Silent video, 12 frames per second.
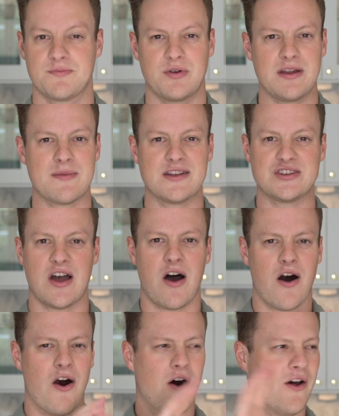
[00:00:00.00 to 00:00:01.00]
Pretty much
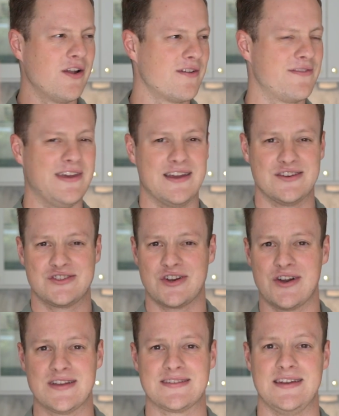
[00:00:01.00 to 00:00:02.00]
all of the
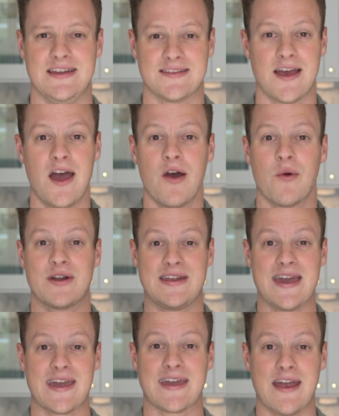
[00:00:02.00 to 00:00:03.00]
insurance needs were
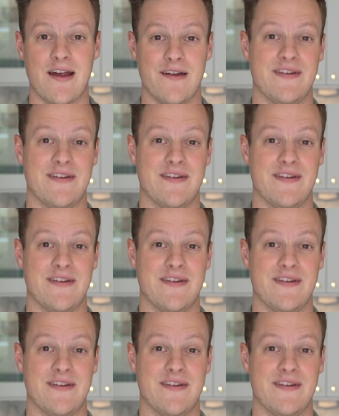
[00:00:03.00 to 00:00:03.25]
taken care of.